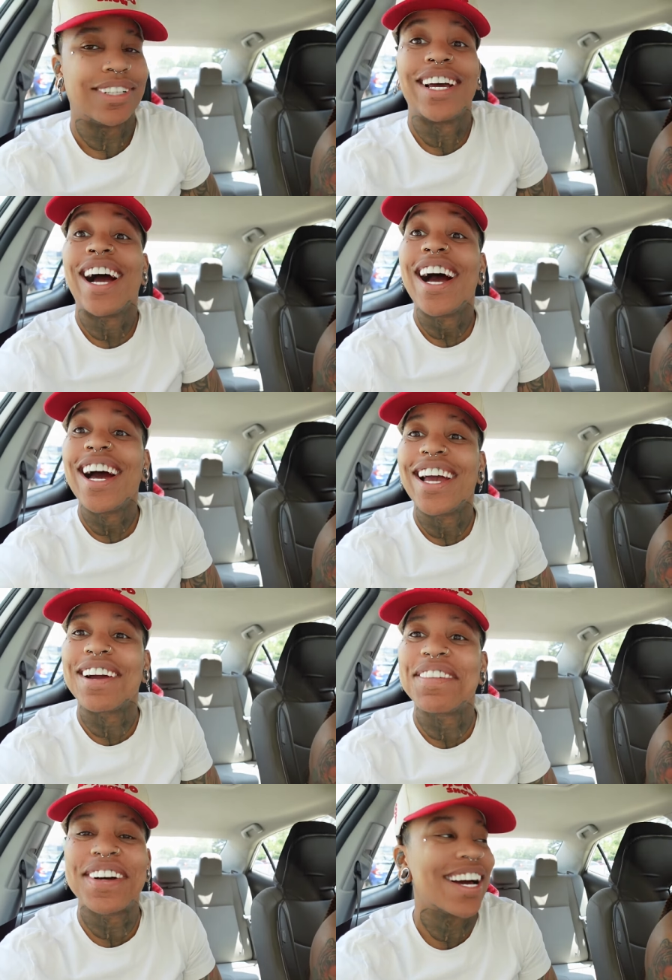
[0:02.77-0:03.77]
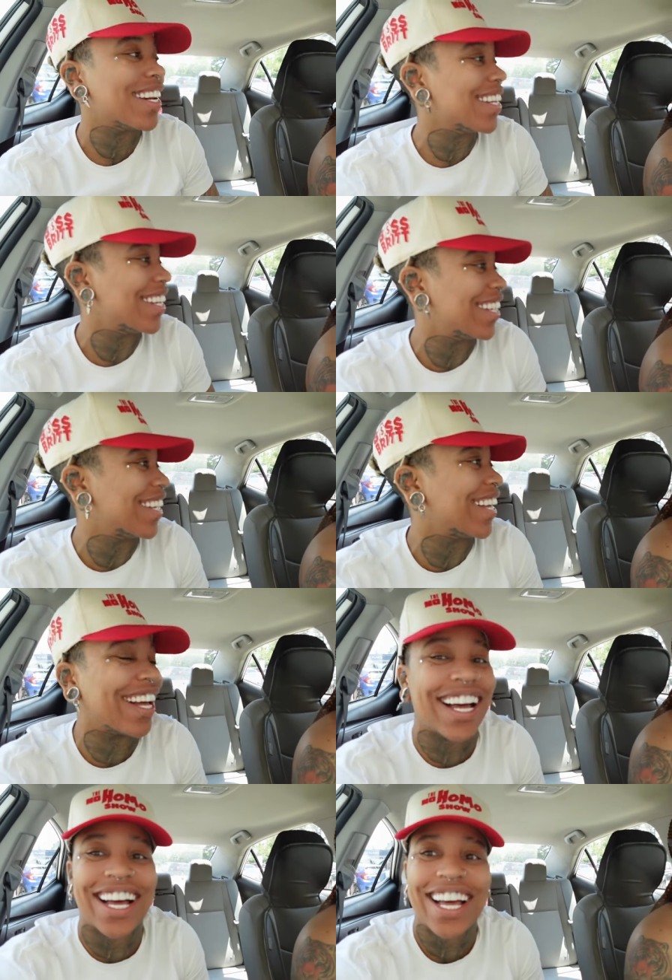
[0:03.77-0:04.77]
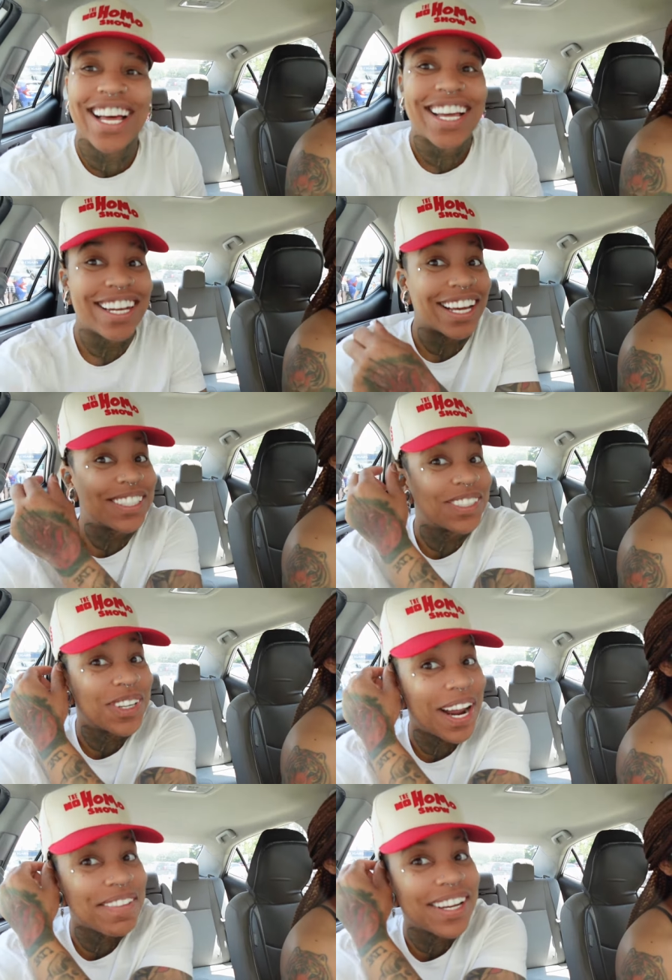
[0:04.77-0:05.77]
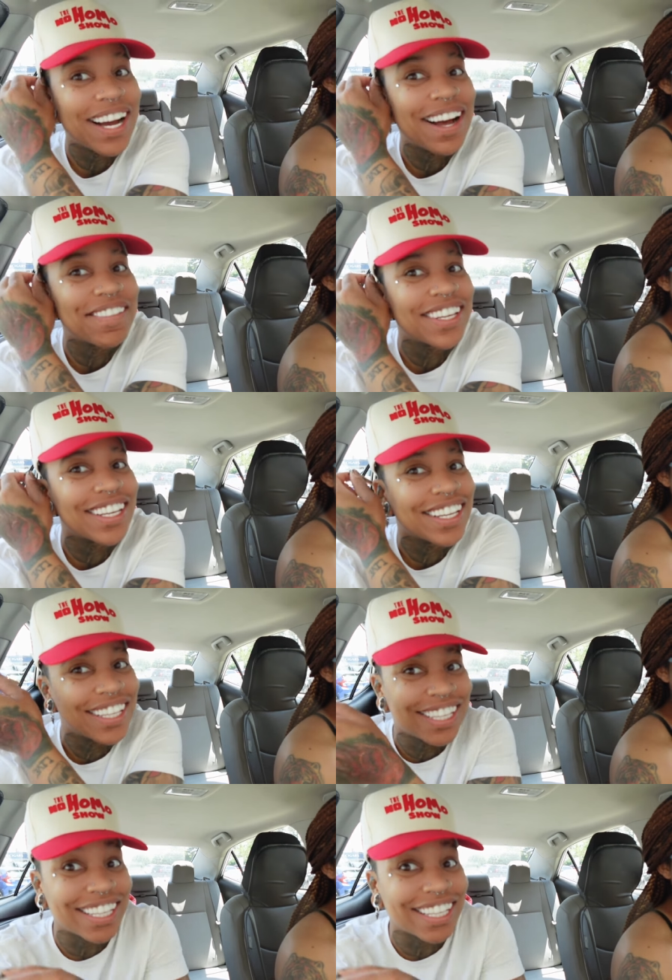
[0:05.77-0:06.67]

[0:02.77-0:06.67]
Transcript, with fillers: Hi, everybody. Wait. Like, subscribe, and comment.